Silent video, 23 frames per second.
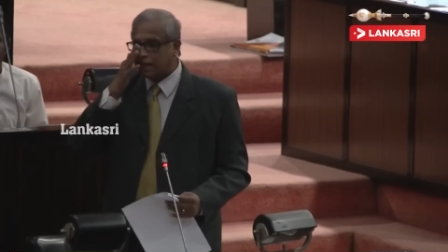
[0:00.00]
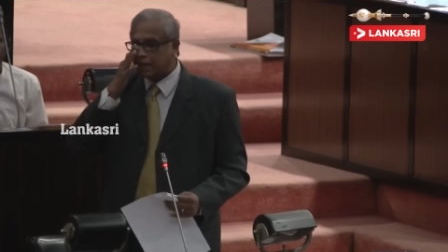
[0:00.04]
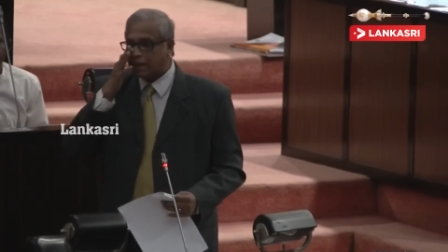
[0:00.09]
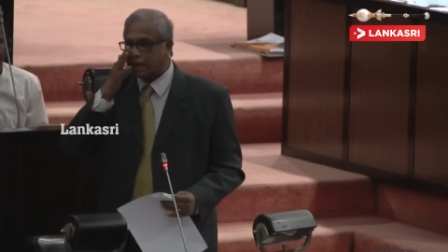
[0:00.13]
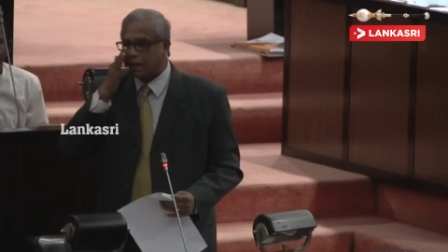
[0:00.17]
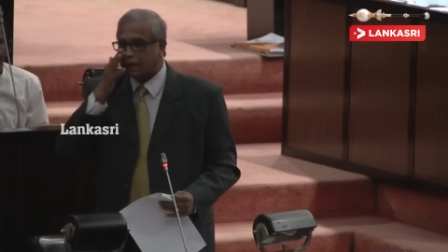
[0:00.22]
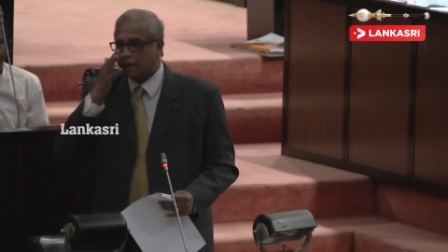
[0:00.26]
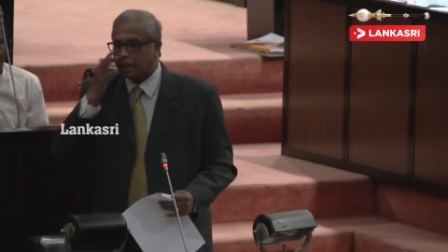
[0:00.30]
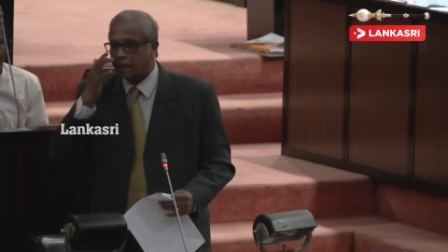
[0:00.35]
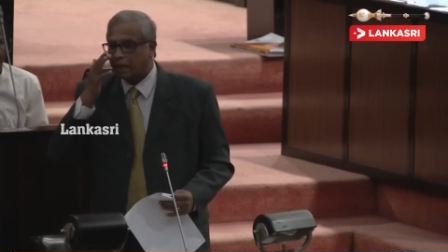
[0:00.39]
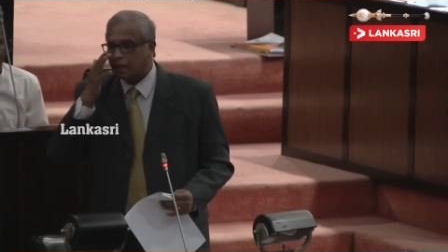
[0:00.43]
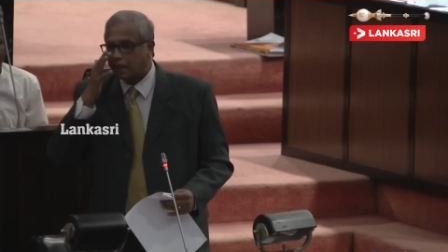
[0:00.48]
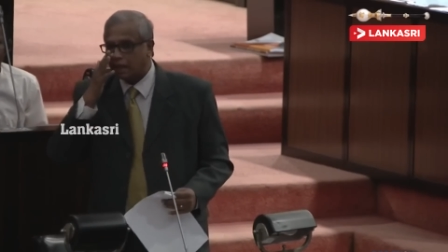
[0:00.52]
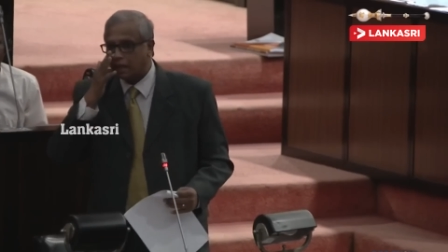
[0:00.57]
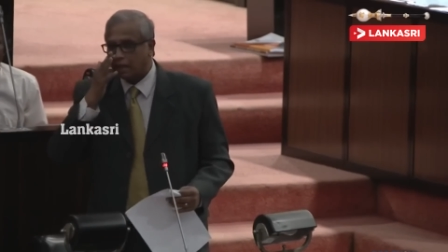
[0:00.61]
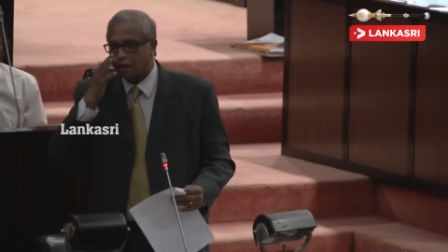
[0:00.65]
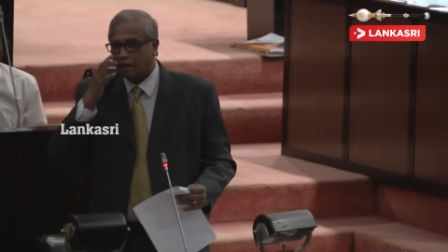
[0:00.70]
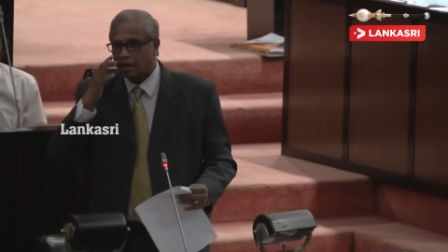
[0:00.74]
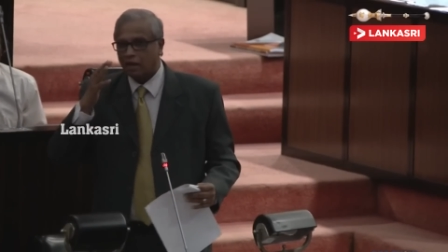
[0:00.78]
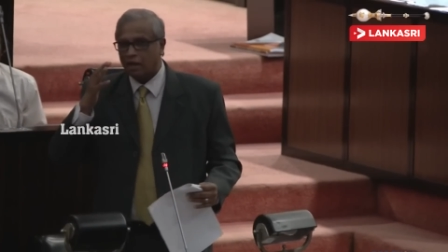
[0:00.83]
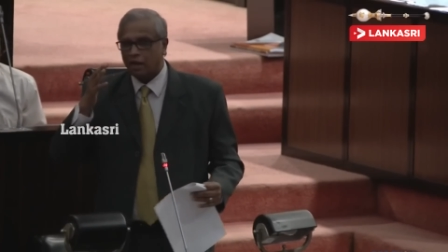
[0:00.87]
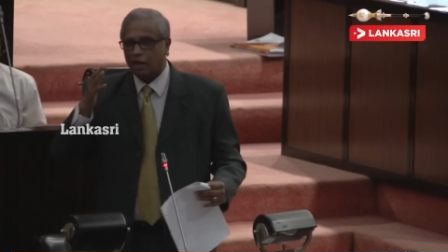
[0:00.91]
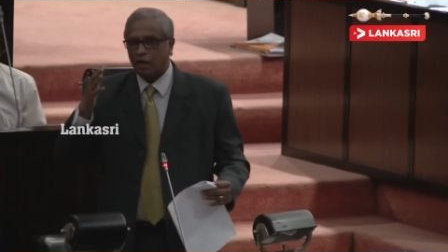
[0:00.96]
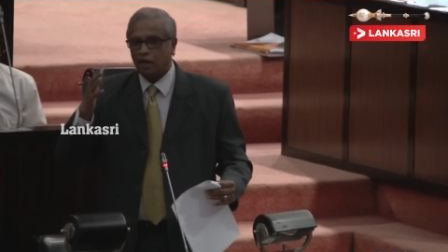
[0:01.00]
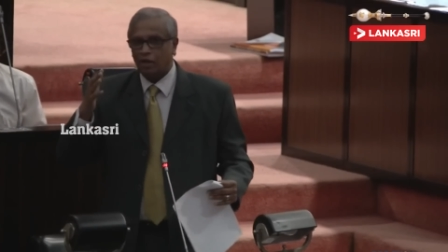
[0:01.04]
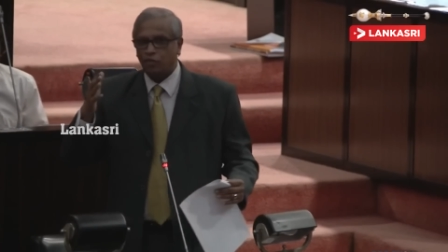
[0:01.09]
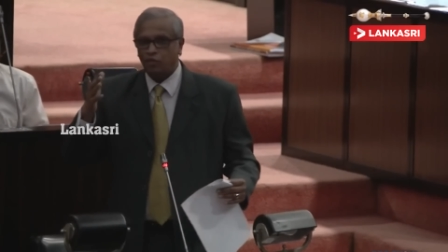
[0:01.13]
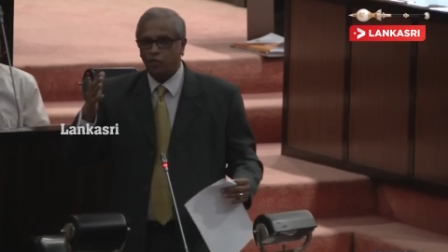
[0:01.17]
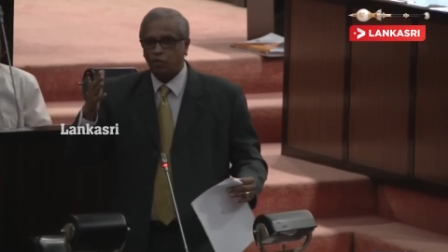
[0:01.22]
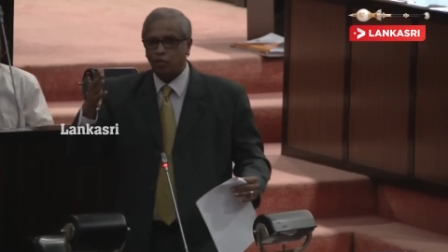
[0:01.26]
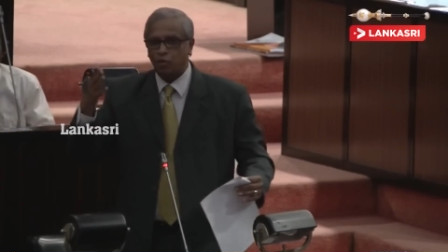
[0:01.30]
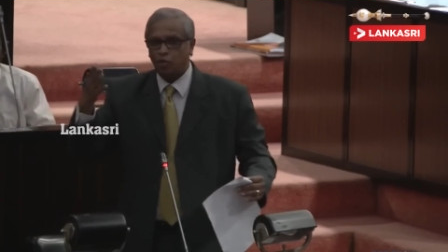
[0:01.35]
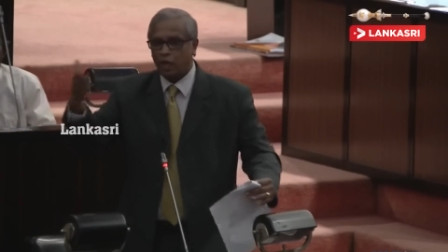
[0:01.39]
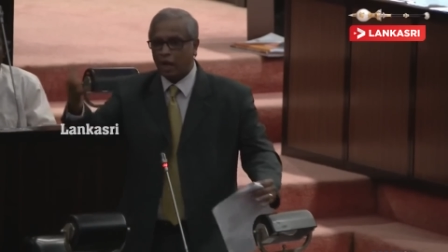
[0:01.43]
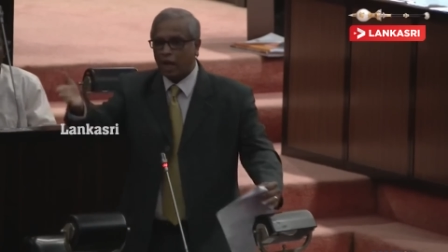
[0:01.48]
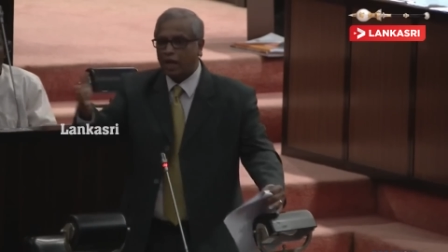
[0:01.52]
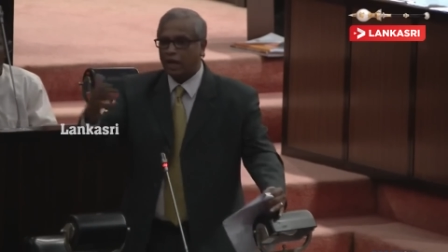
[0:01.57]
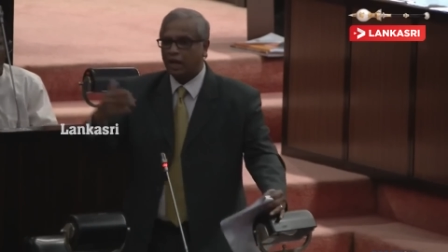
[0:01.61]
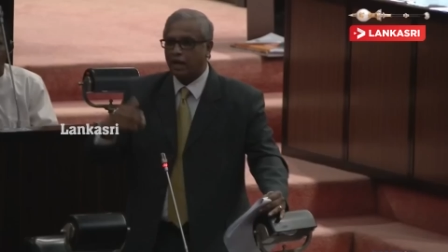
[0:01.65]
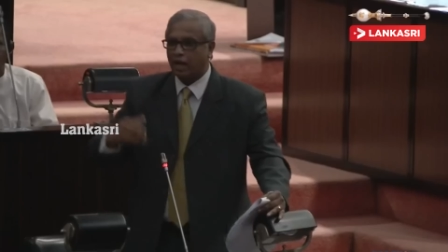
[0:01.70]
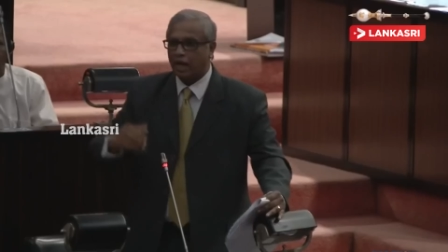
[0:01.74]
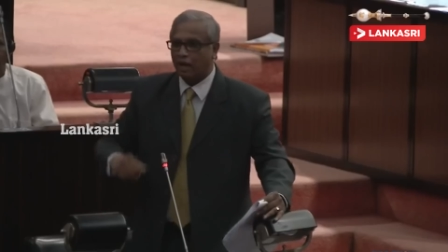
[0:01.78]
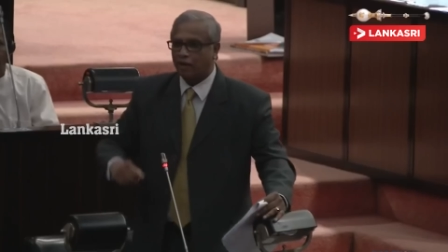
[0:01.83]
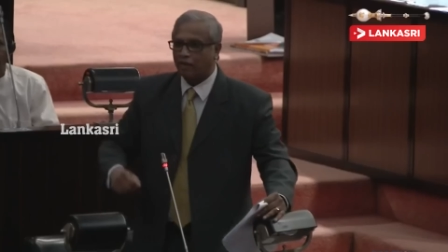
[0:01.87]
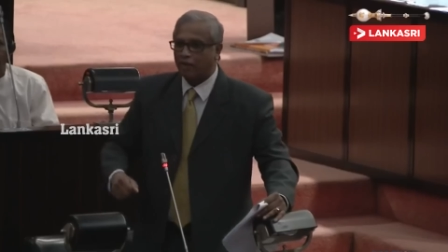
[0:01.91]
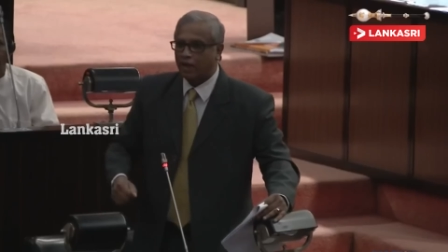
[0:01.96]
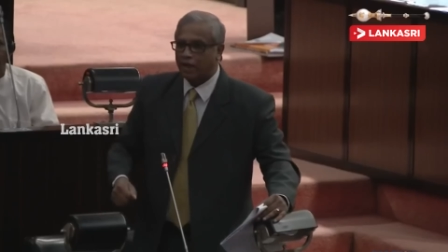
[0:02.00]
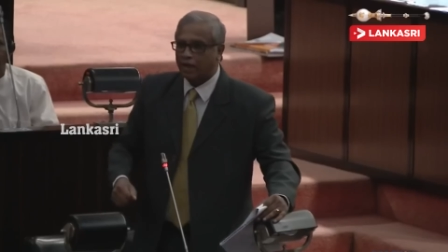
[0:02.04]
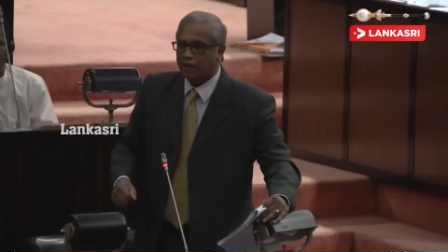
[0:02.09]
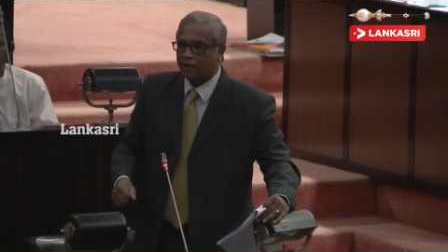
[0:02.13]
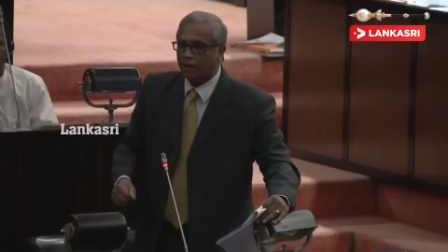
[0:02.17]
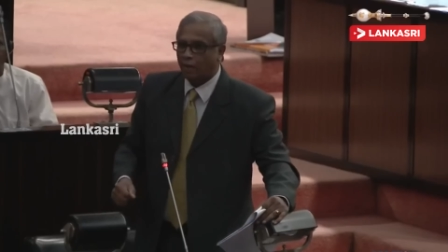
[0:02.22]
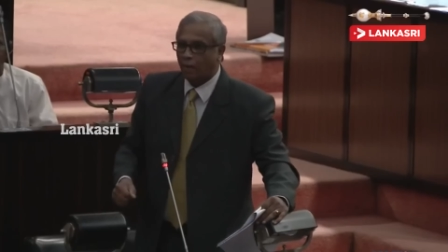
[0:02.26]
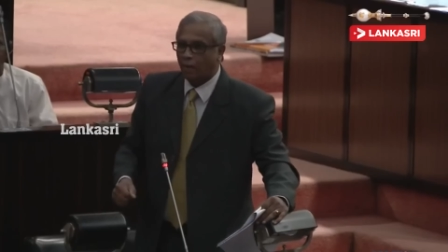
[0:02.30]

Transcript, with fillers: Charity? If you can have it,